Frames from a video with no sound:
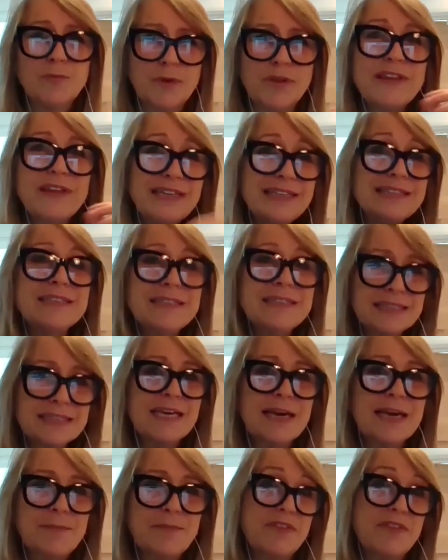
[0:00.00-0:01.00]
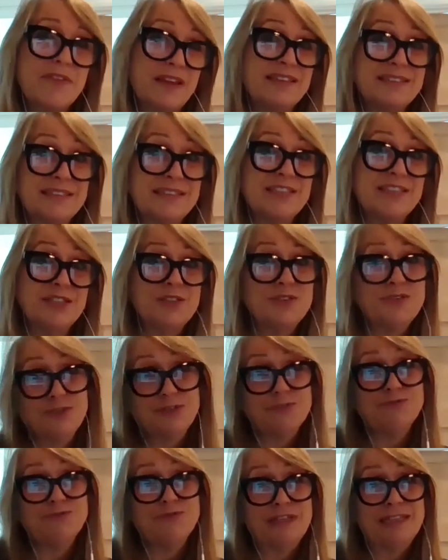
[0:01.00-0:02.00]
but these are the type of things that
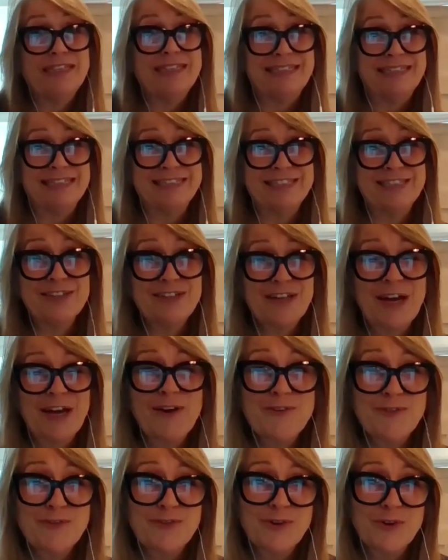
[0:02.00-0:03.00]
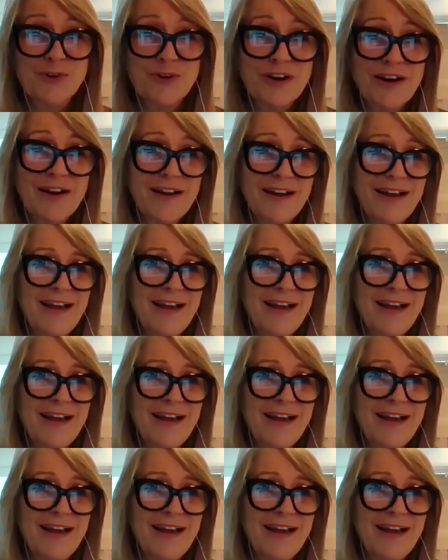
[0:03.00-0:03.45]
you really need to look out for.